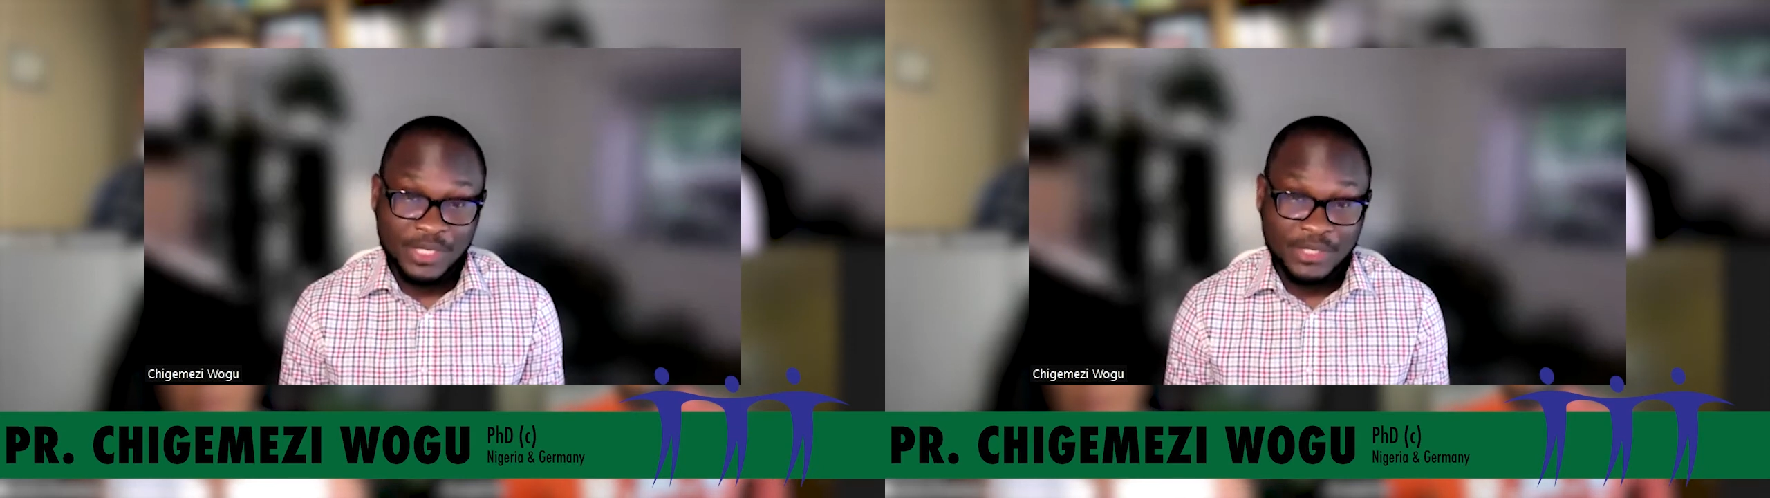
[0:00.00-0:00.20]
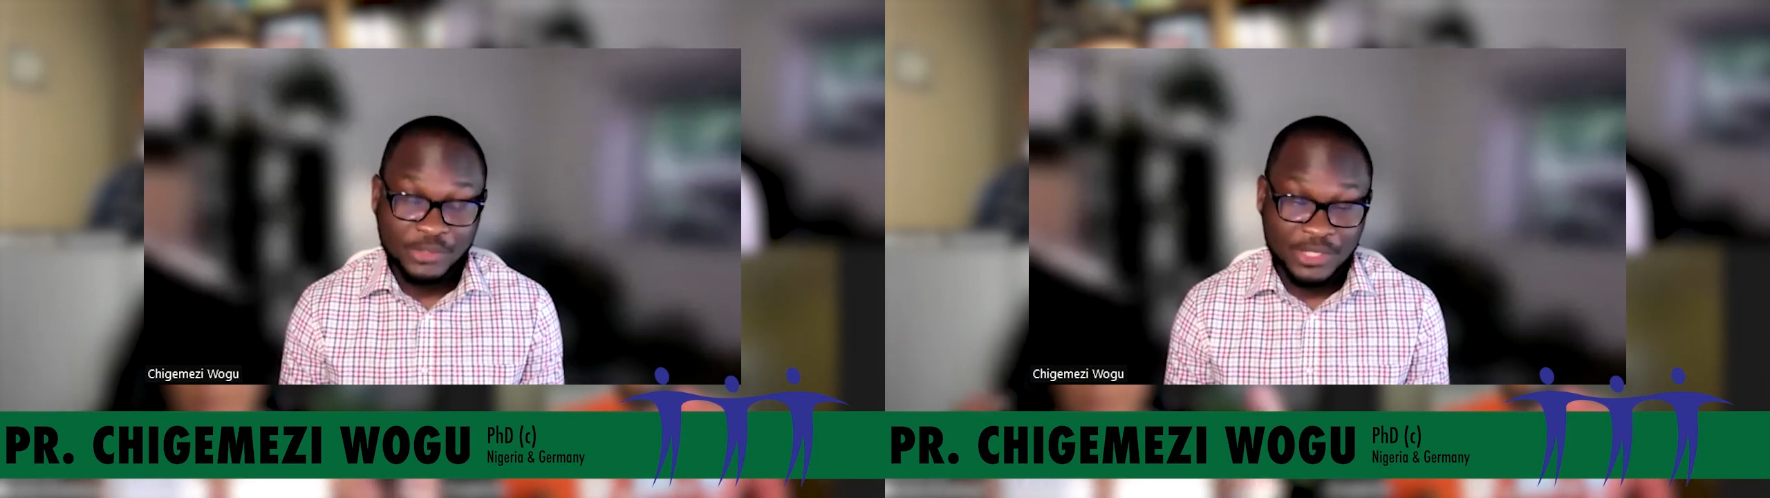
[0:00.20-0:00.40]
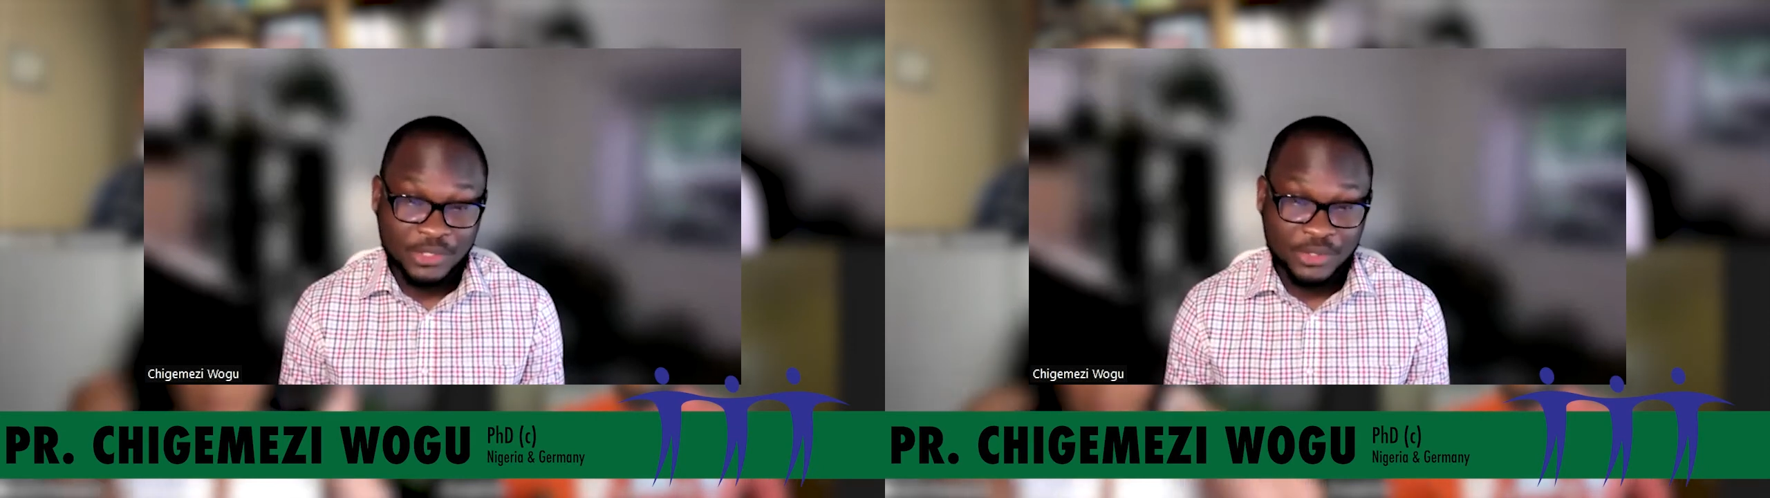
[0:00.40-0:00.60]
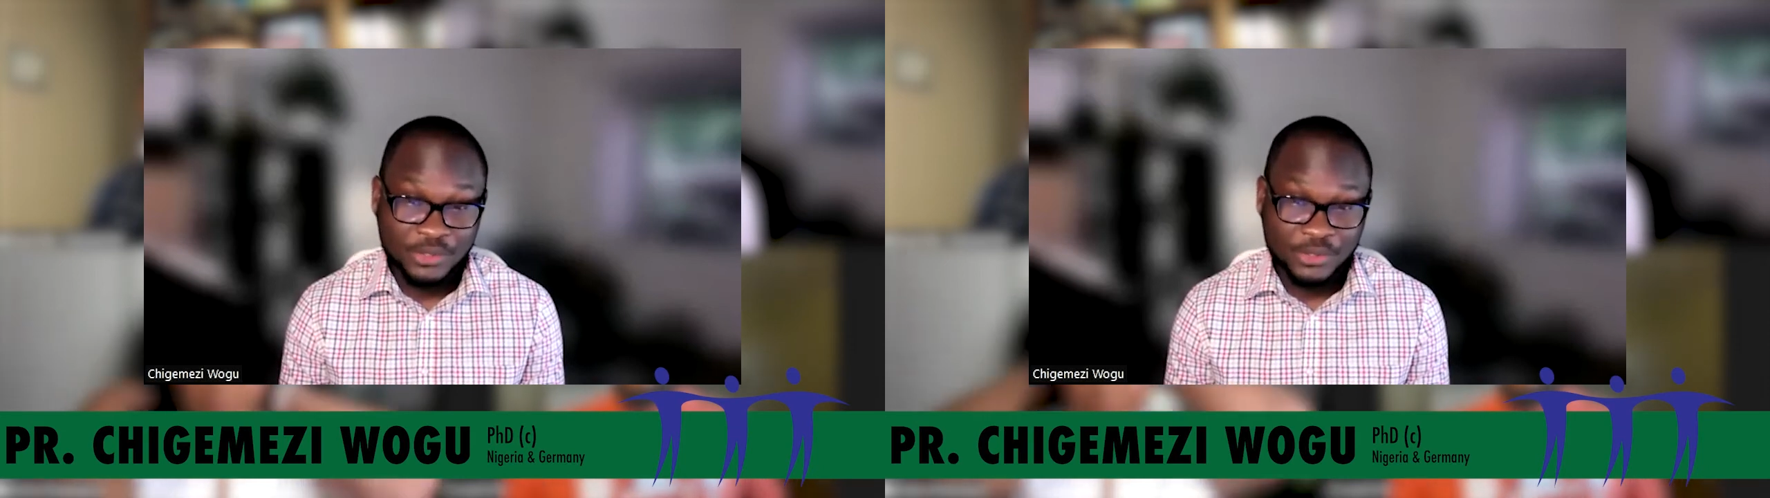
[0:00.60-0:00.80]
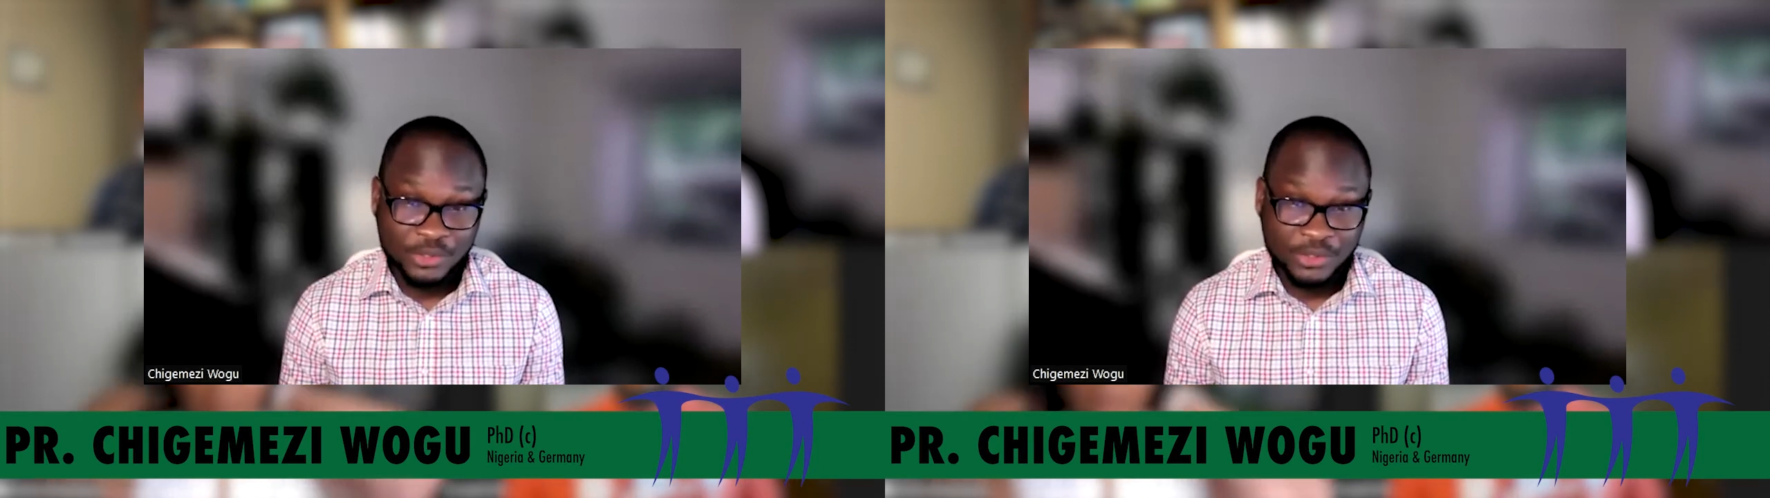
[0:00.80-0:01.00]
a
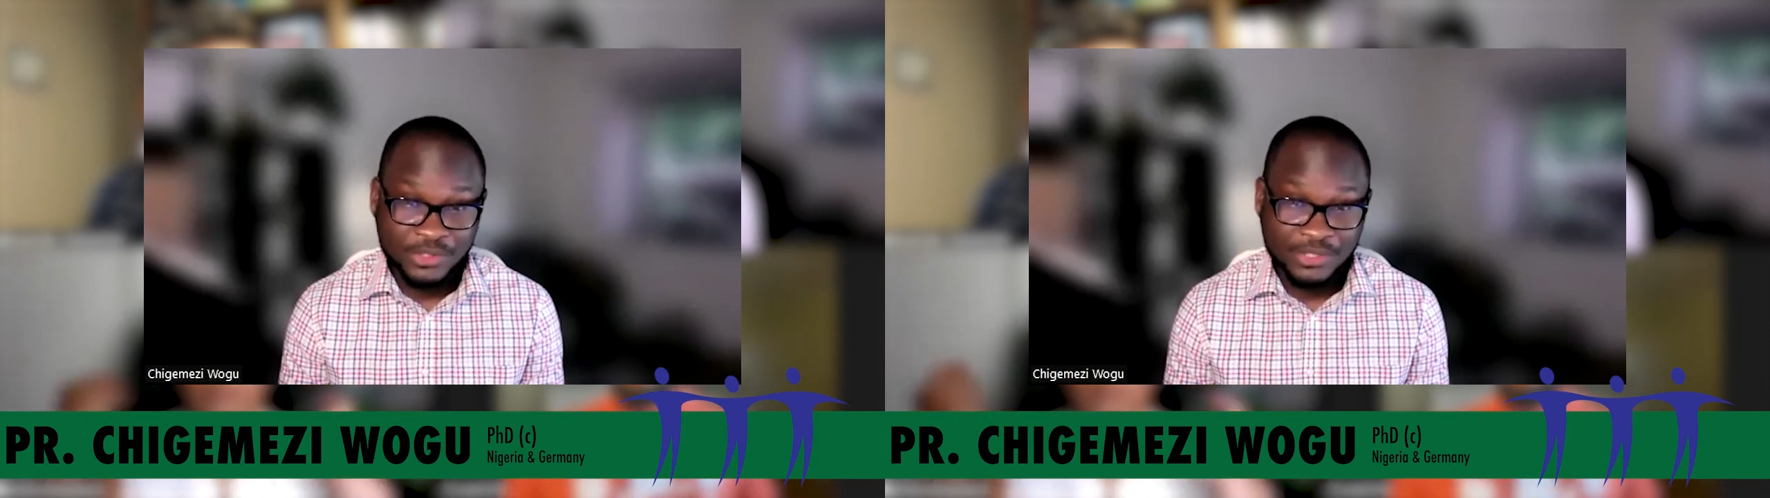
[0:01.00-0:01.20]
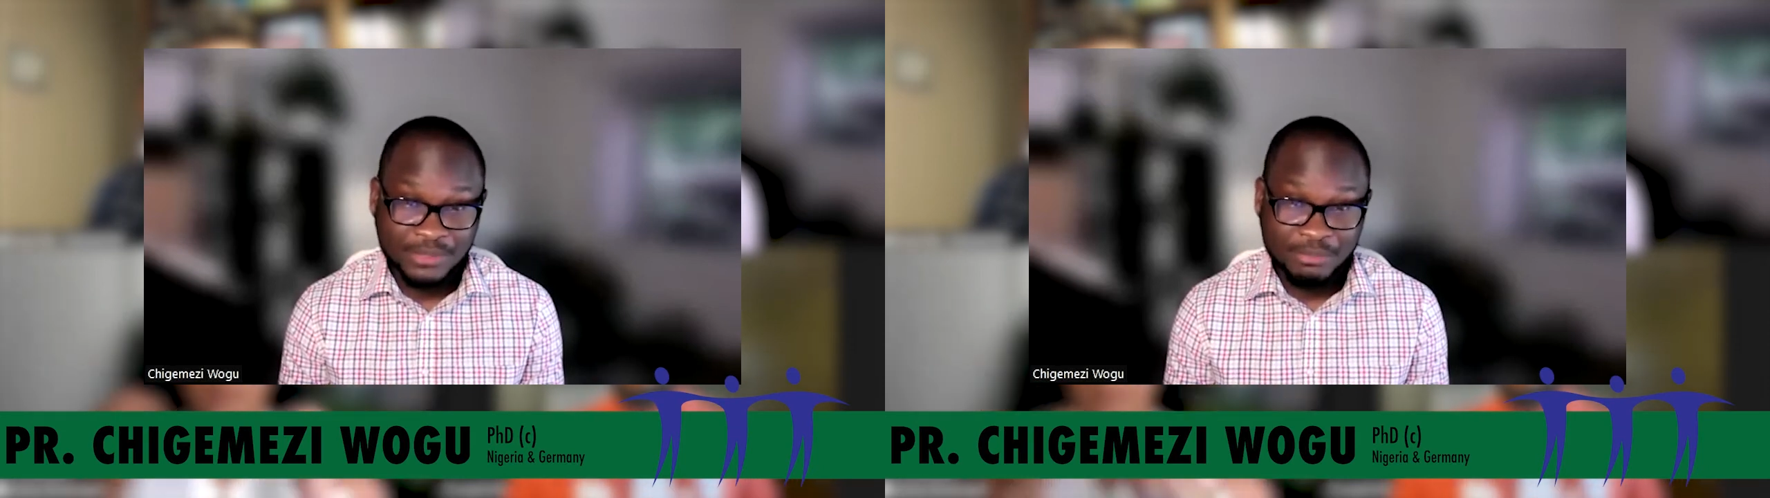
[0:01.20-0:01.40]
traditional church in